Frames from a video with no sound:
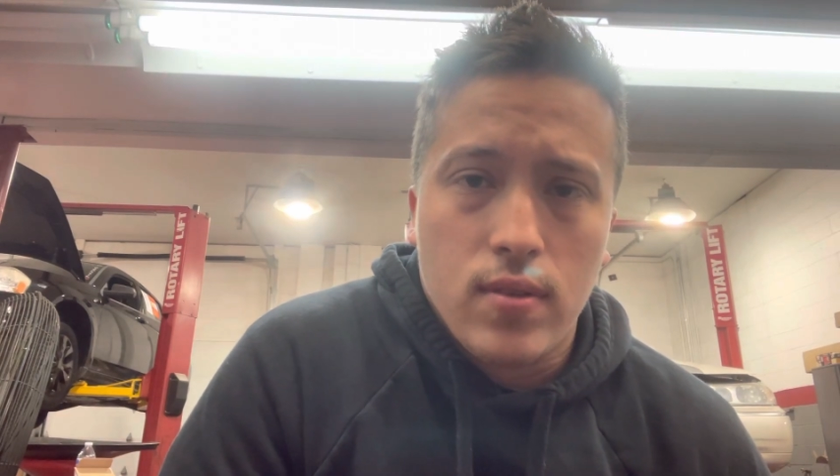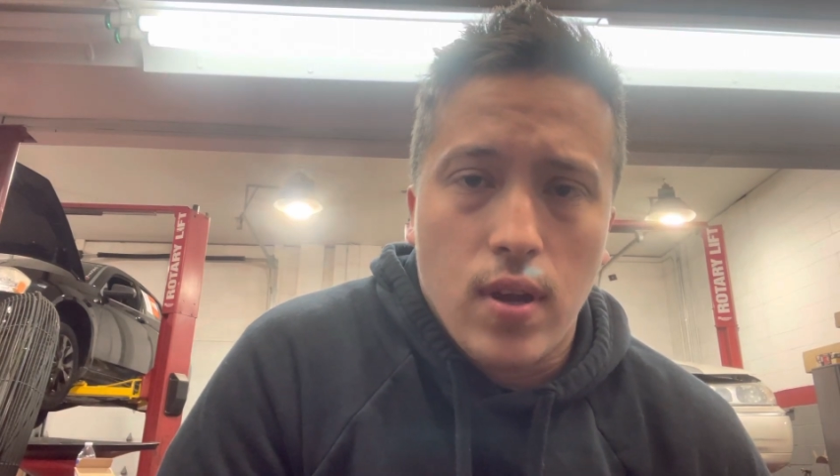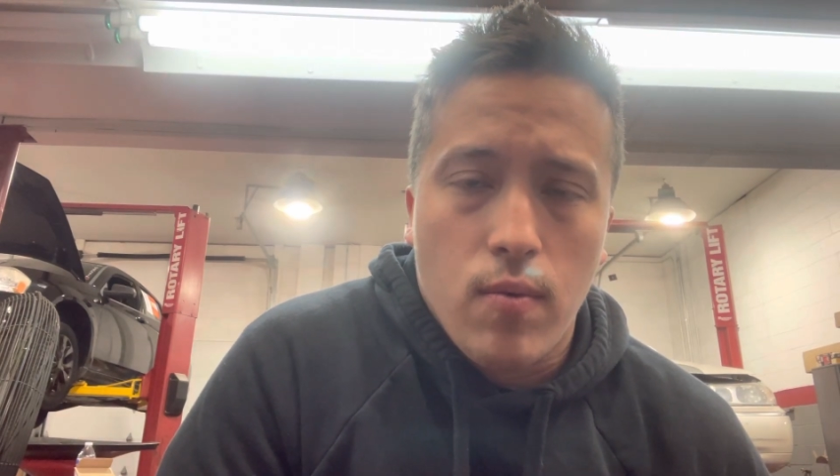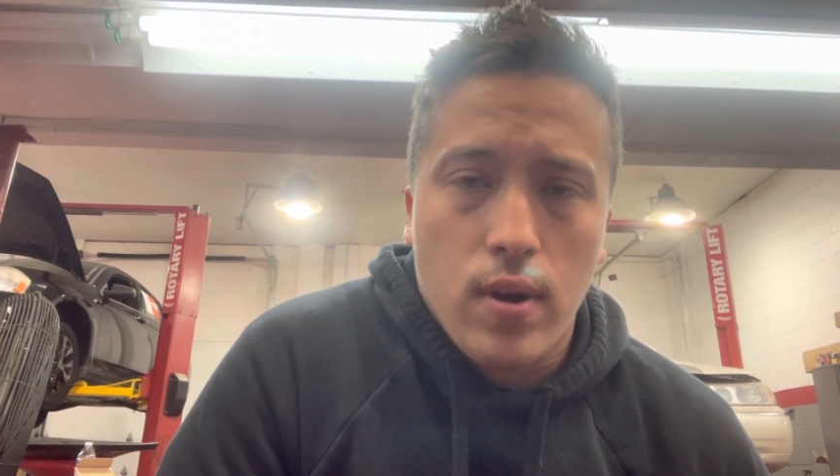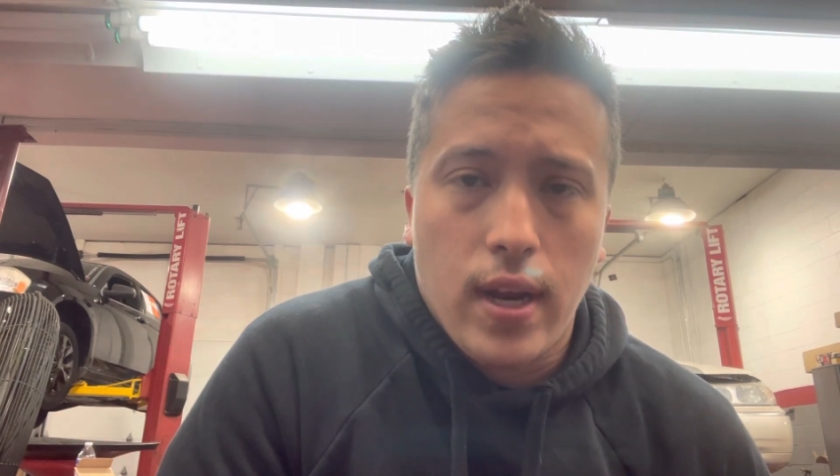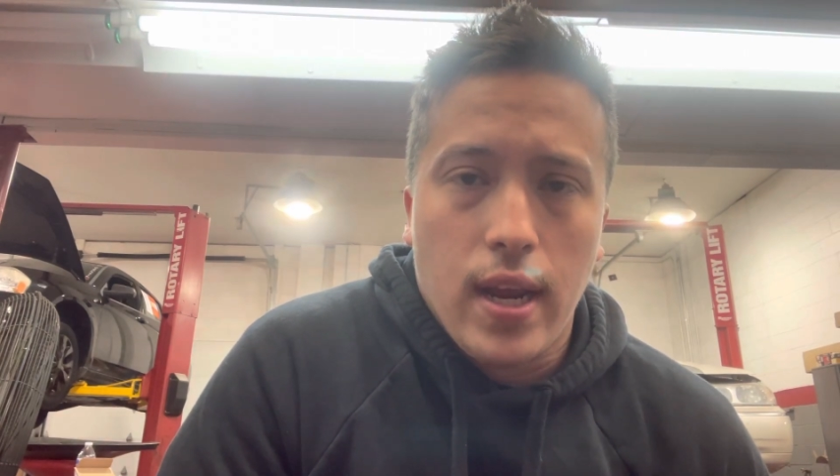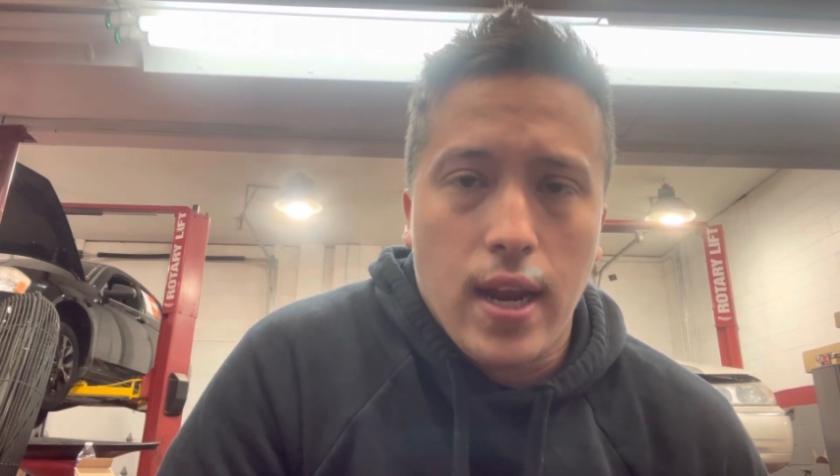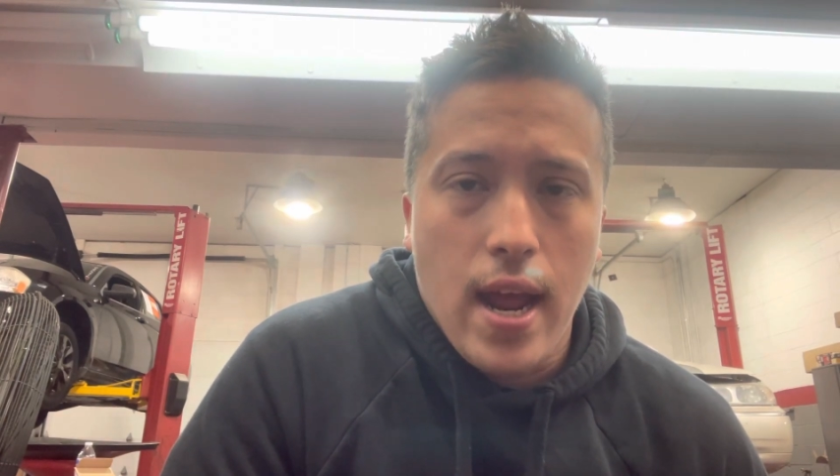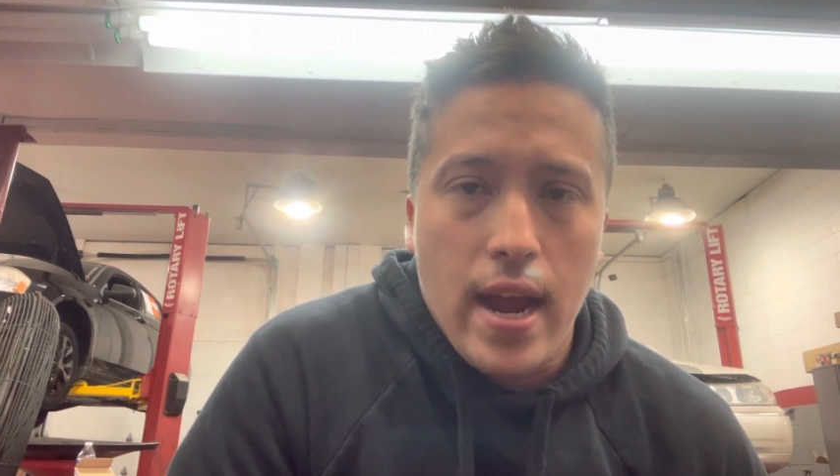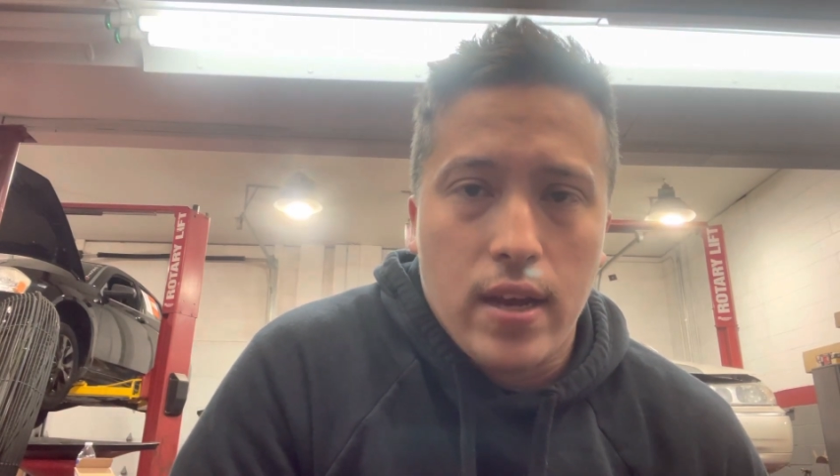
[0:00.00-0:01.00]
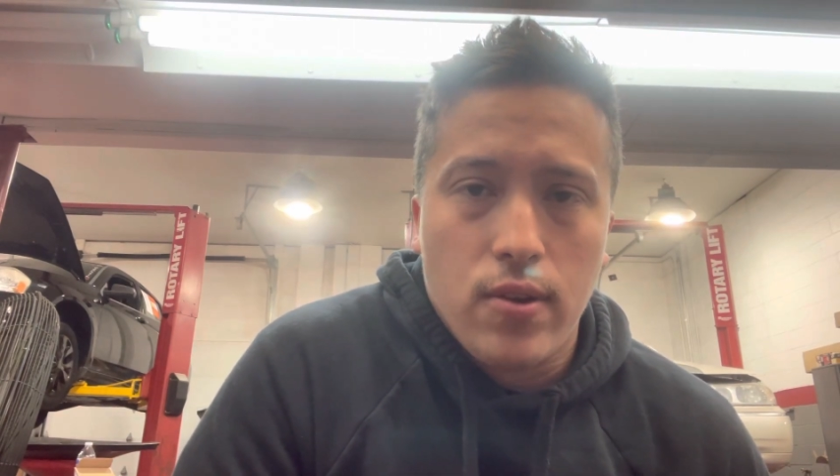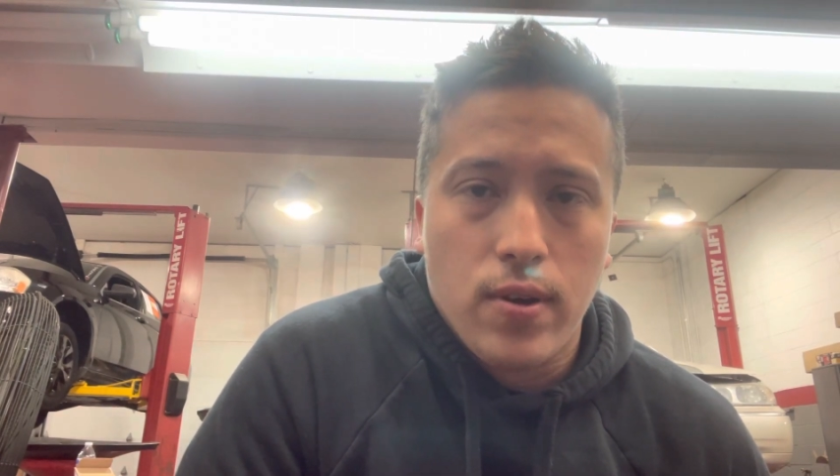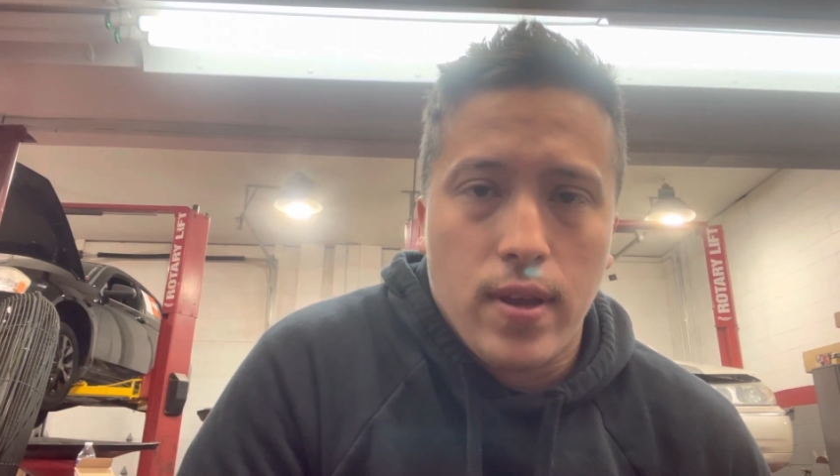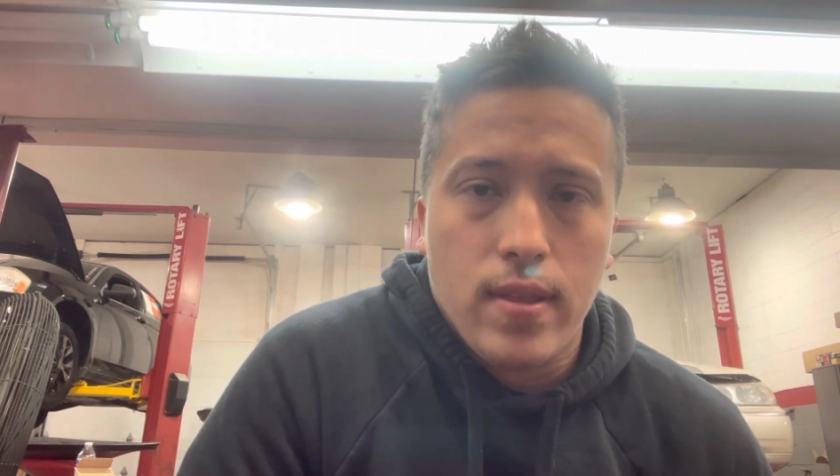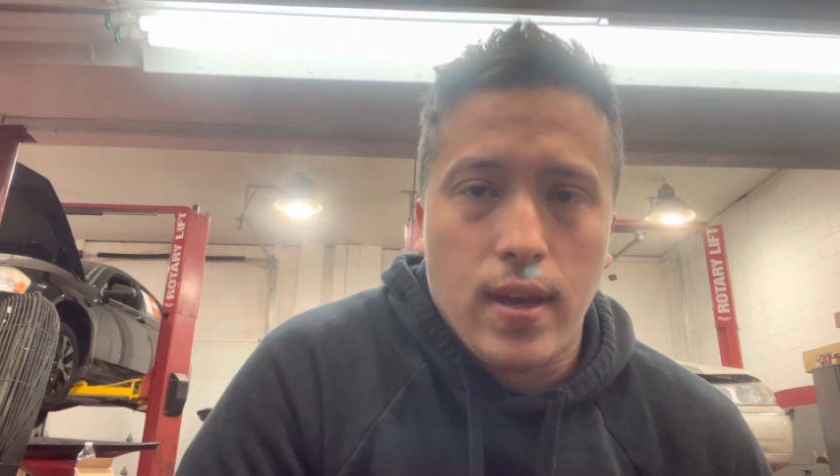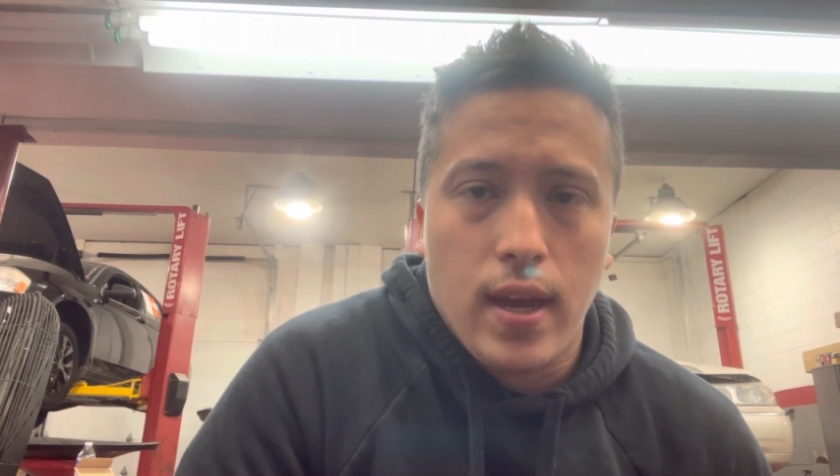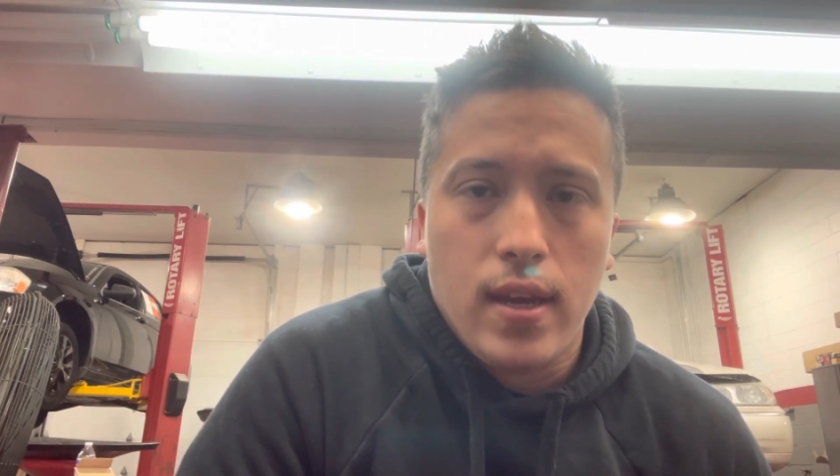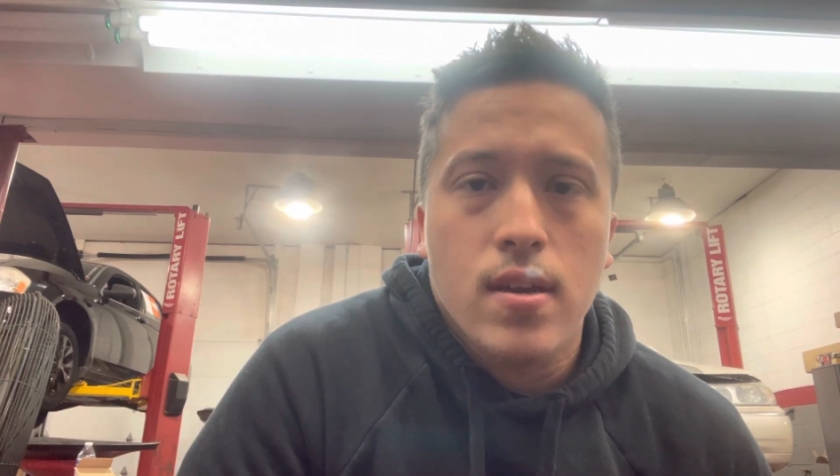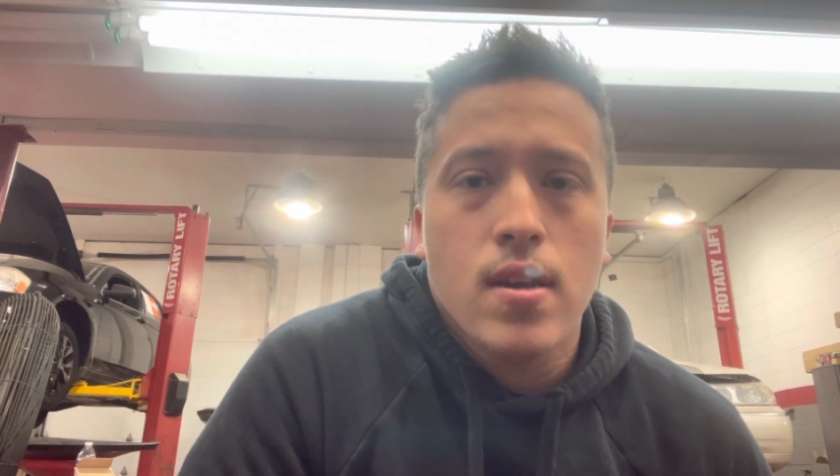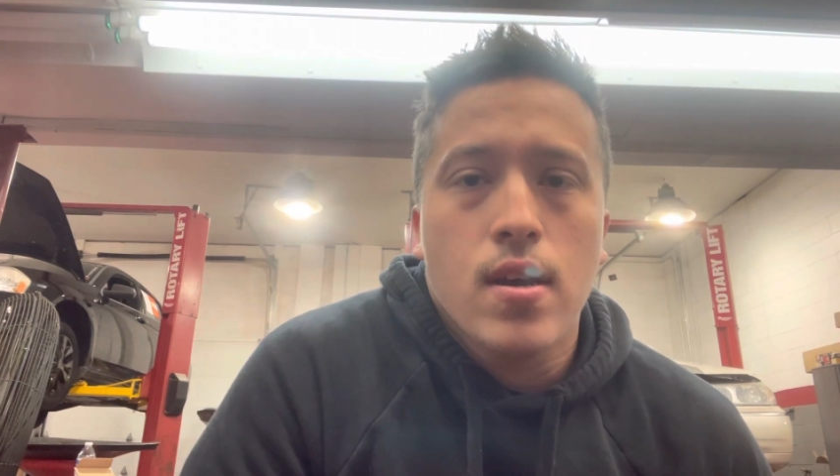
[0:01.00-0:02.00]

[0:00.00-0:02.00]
so I want to get an accurate thing.